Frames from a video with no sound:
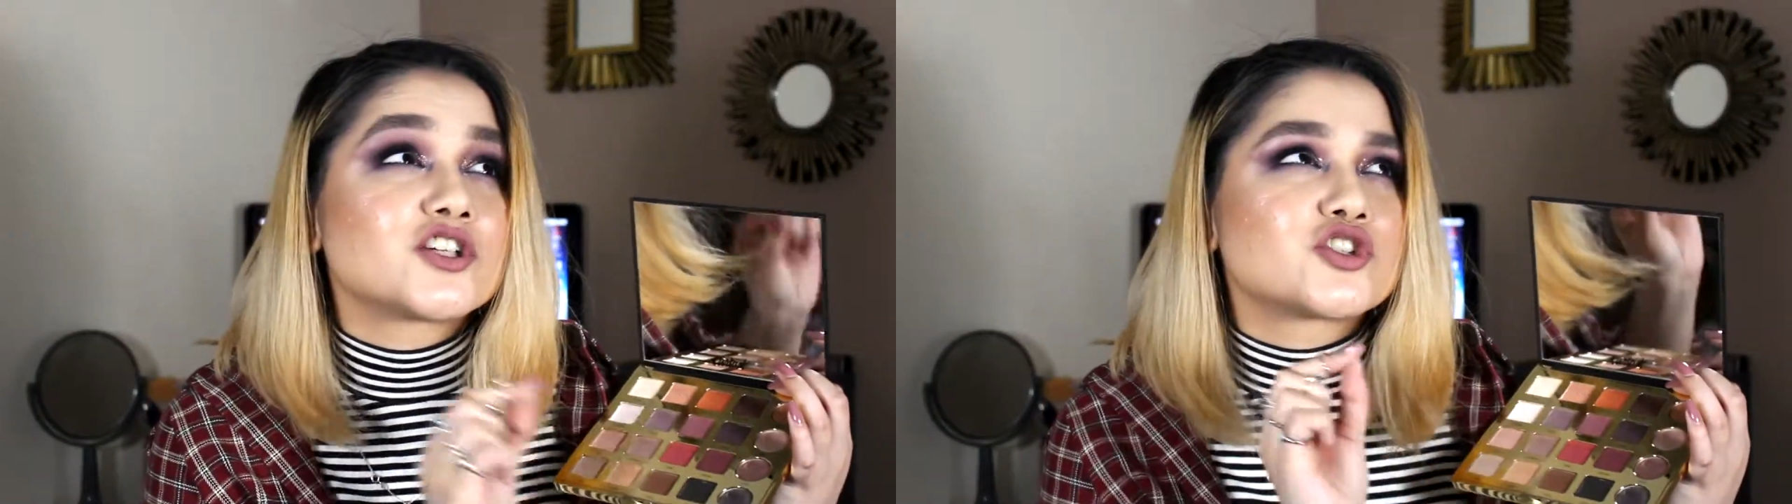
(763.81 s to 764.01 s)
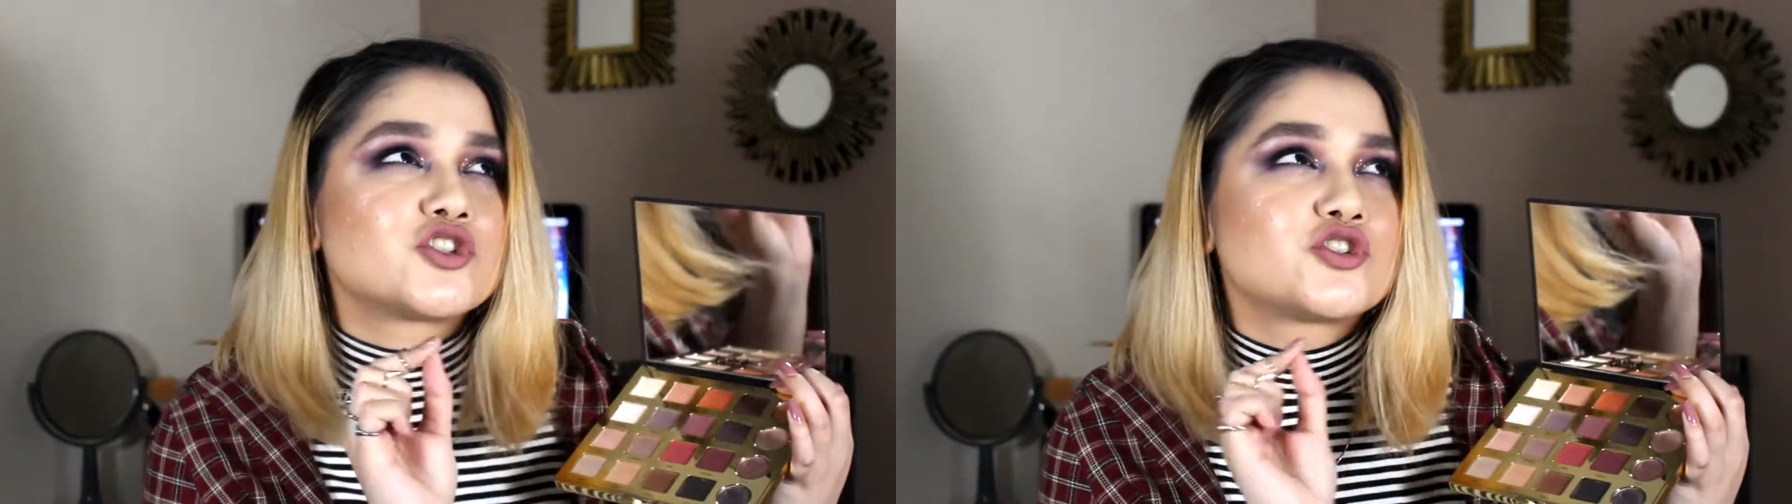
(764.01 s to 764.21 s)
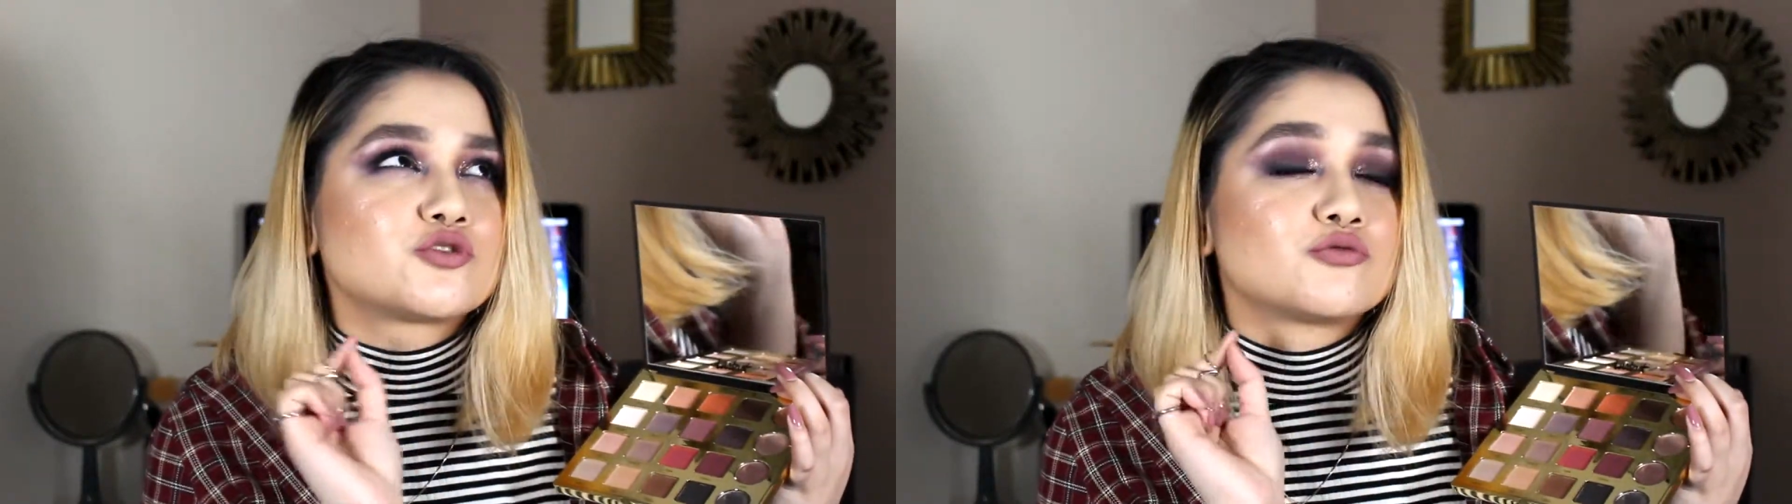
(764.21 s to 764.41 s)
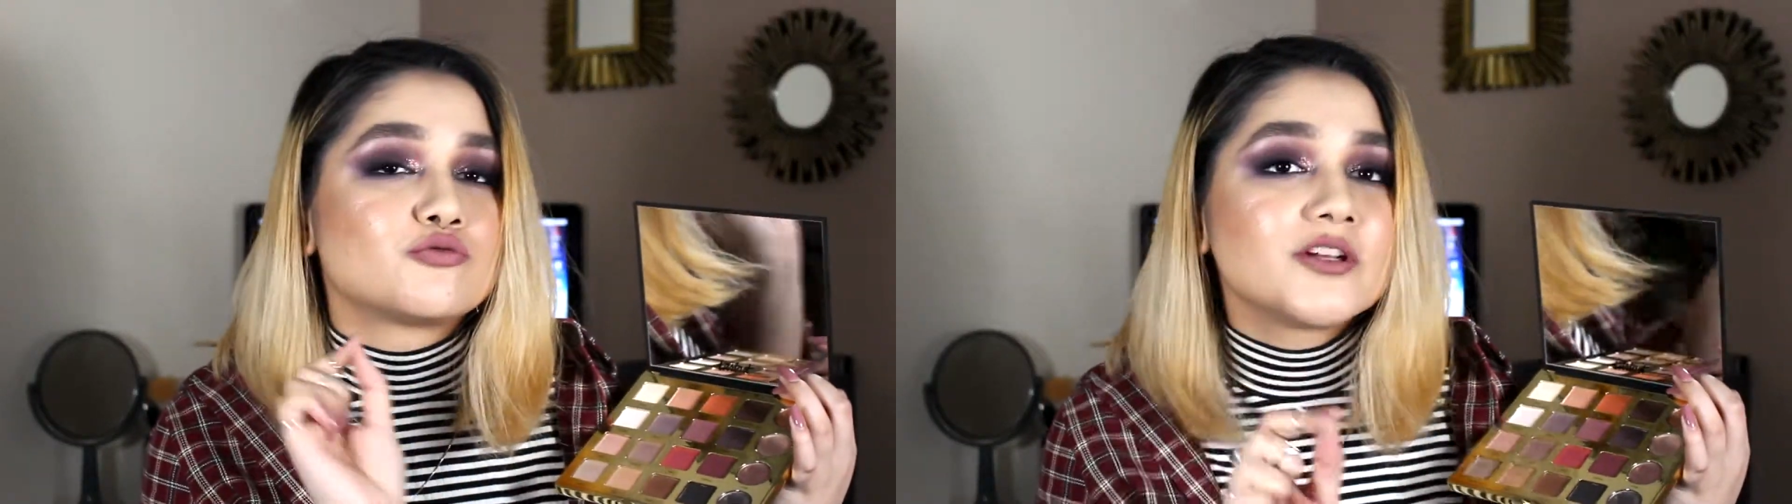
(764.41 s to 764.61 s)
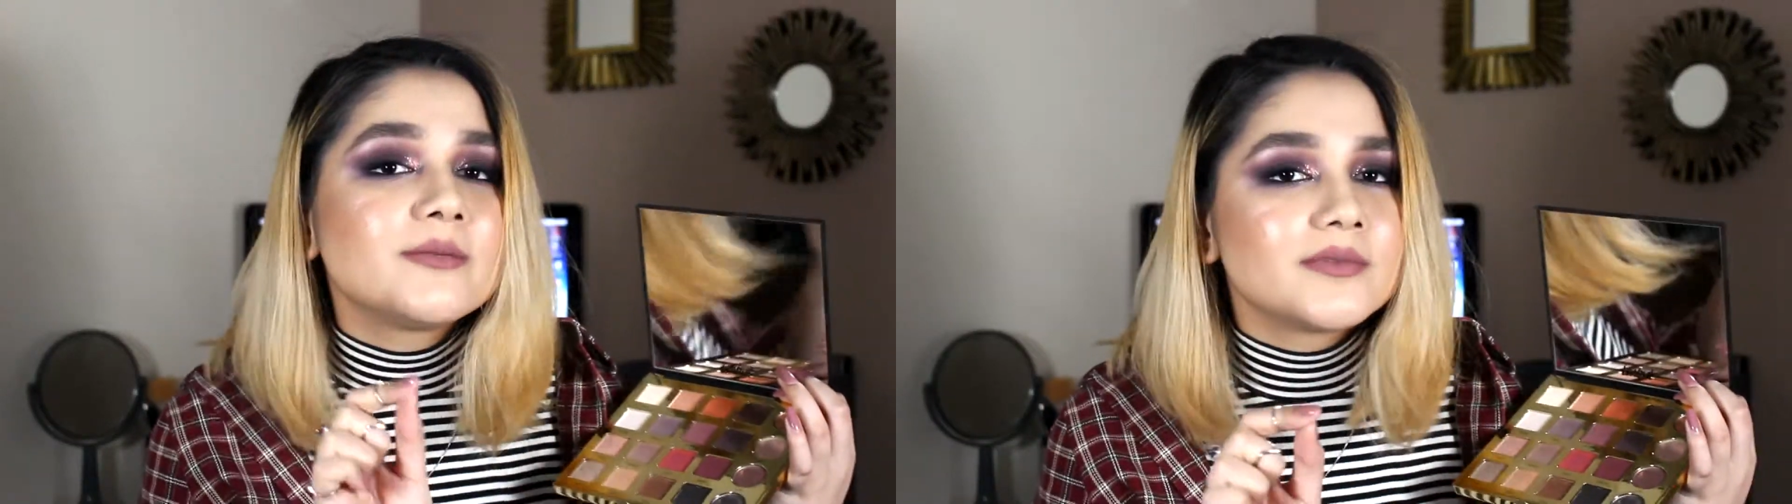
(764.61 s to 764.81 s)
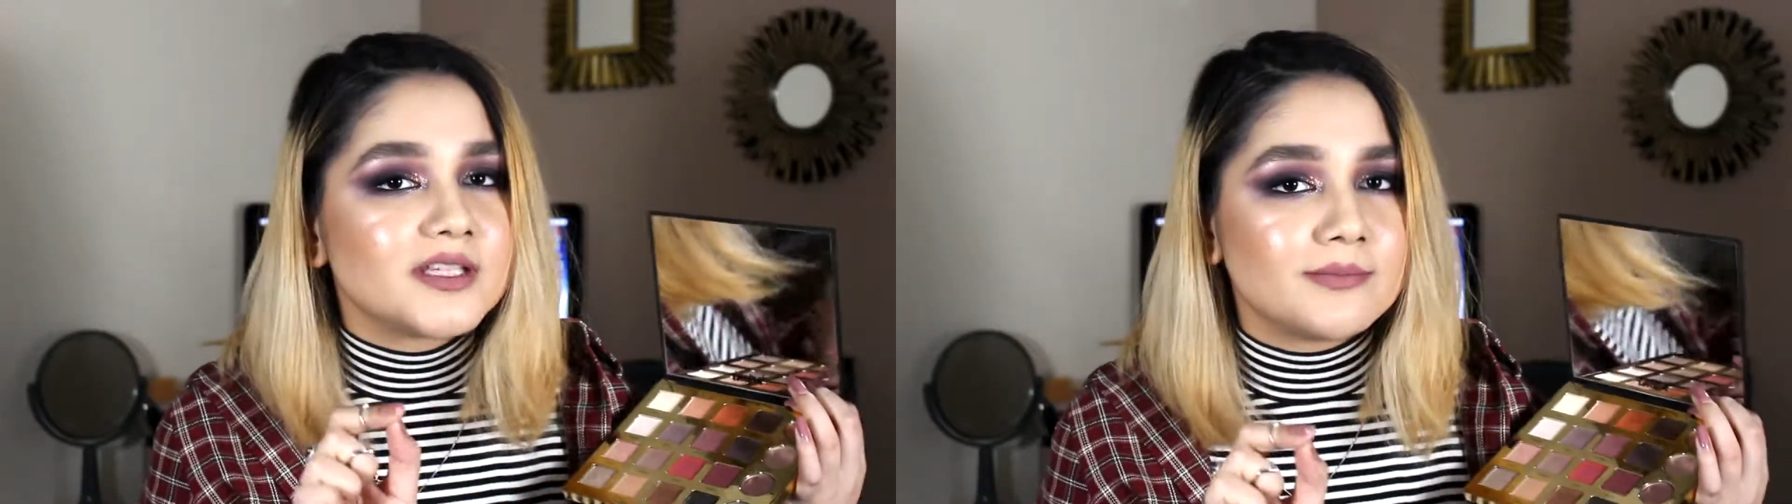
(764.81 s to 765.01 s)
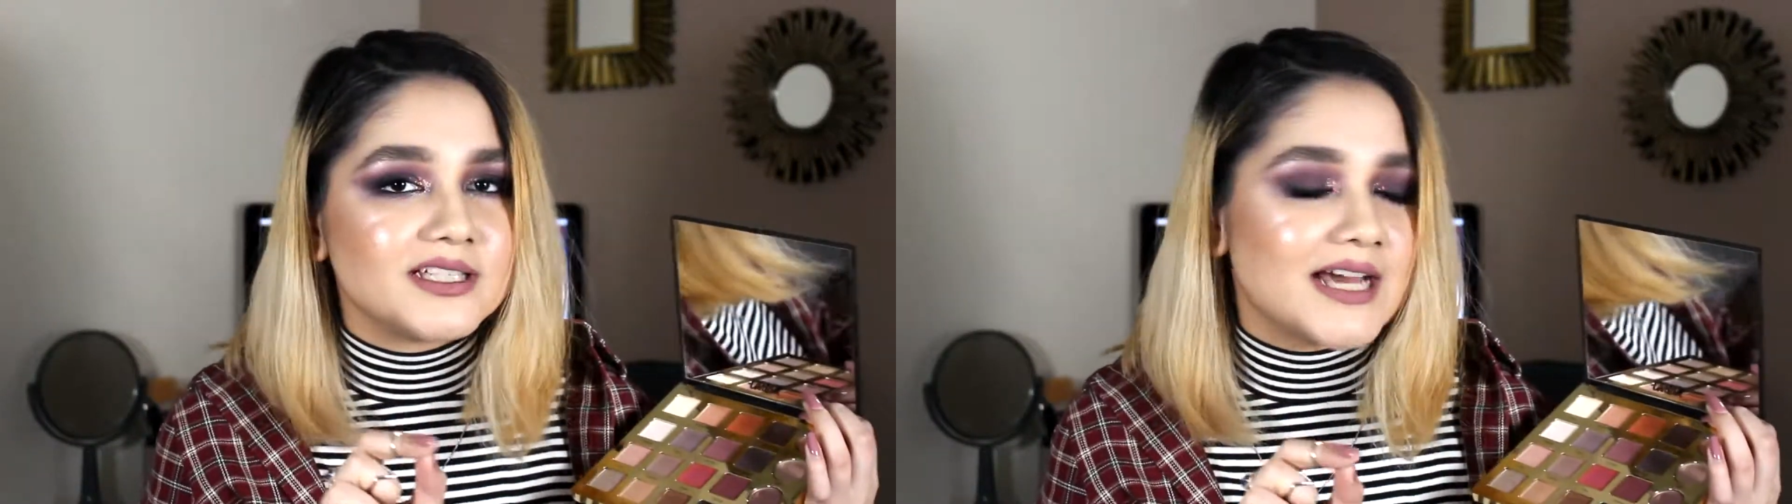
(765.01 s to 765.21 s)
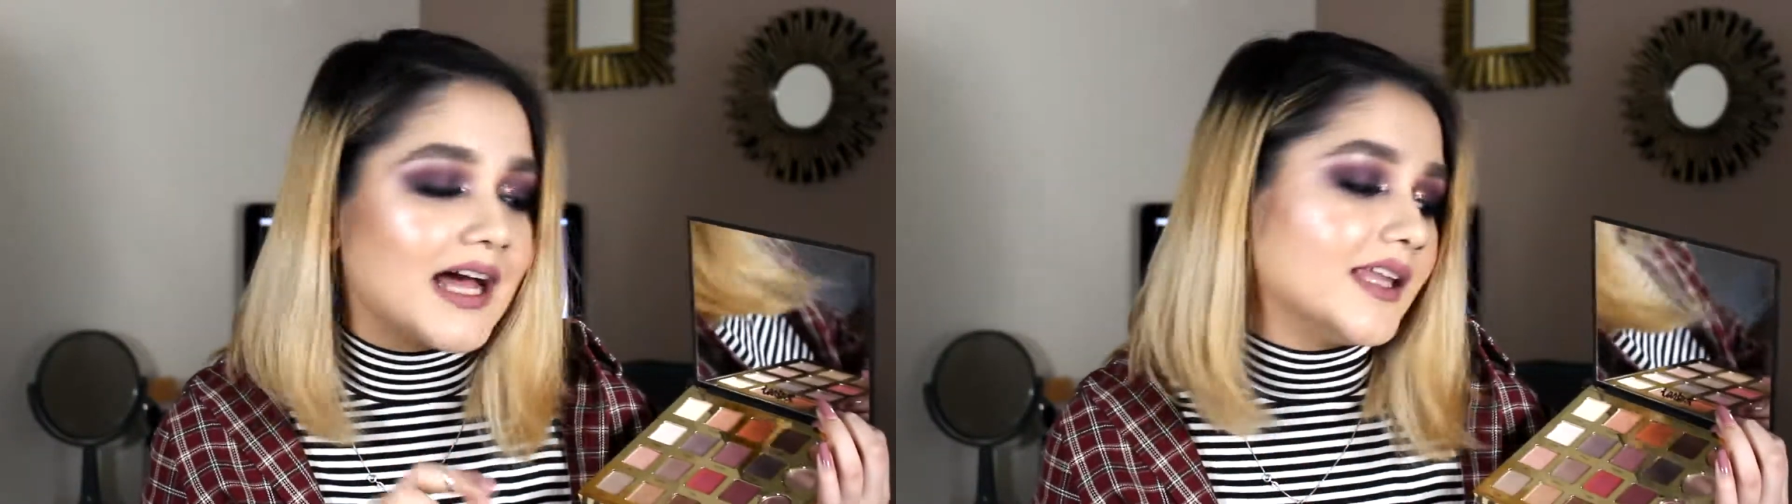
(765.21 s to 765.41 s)
extremely
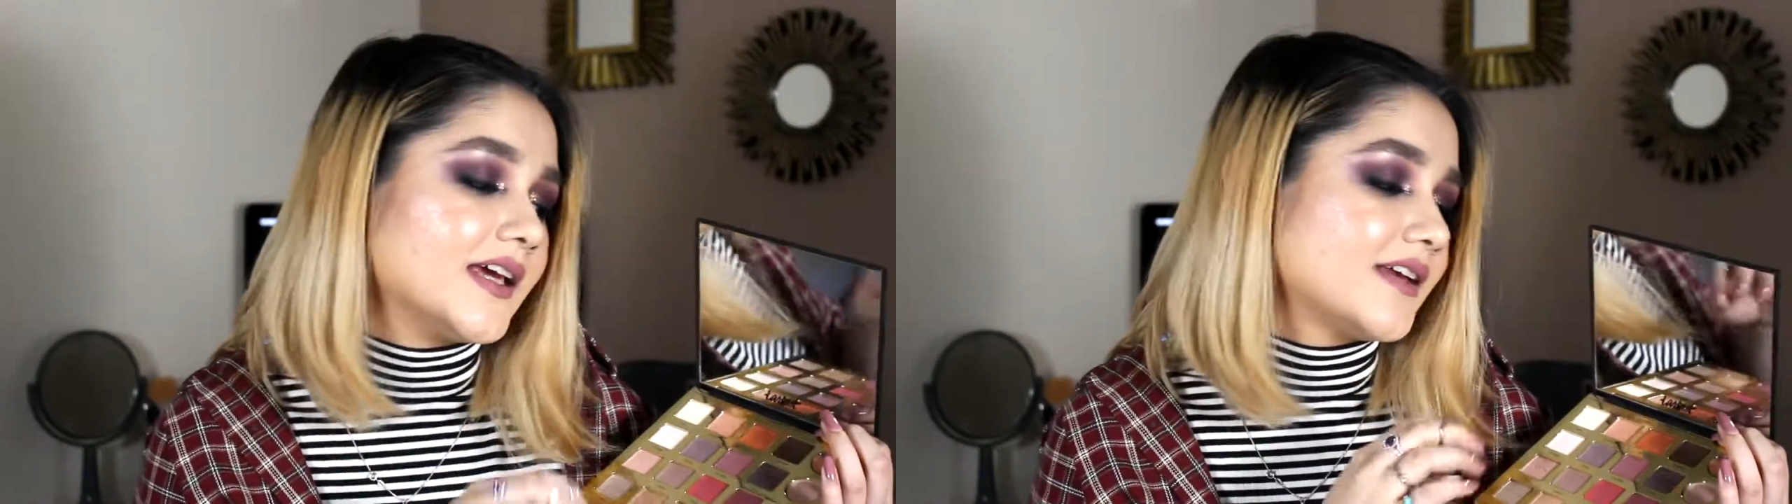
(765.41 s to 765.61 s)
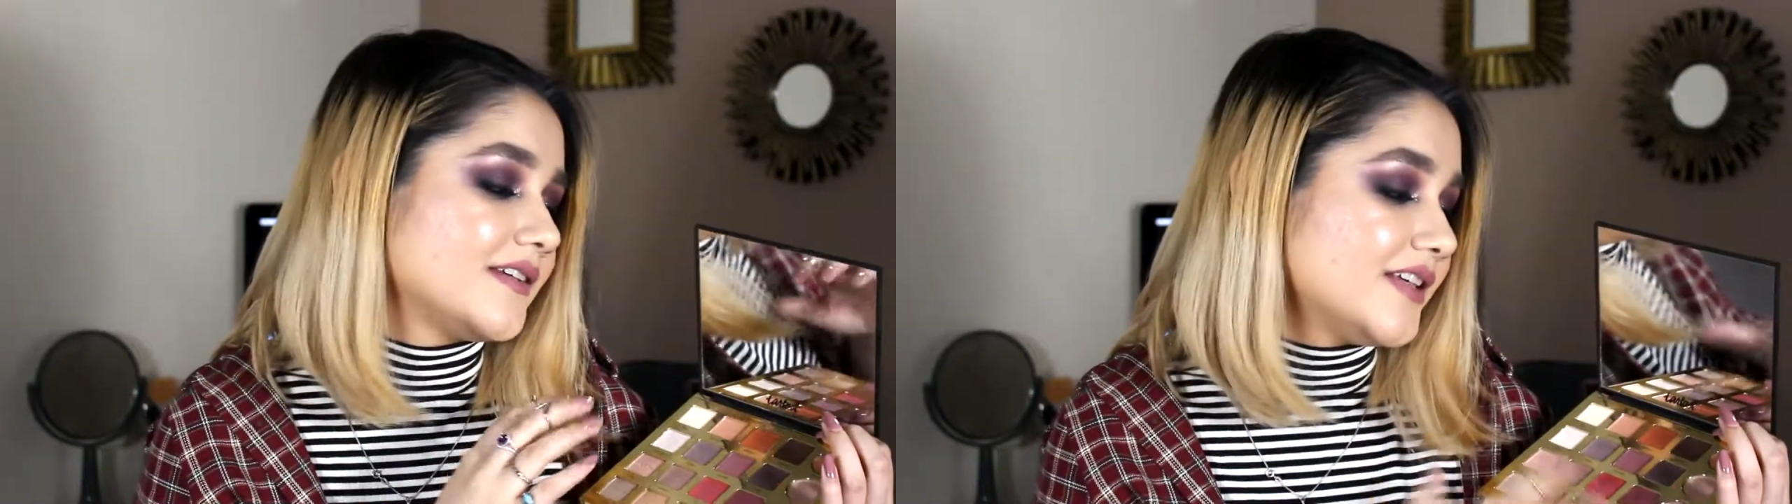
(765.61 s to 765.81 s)
metallic.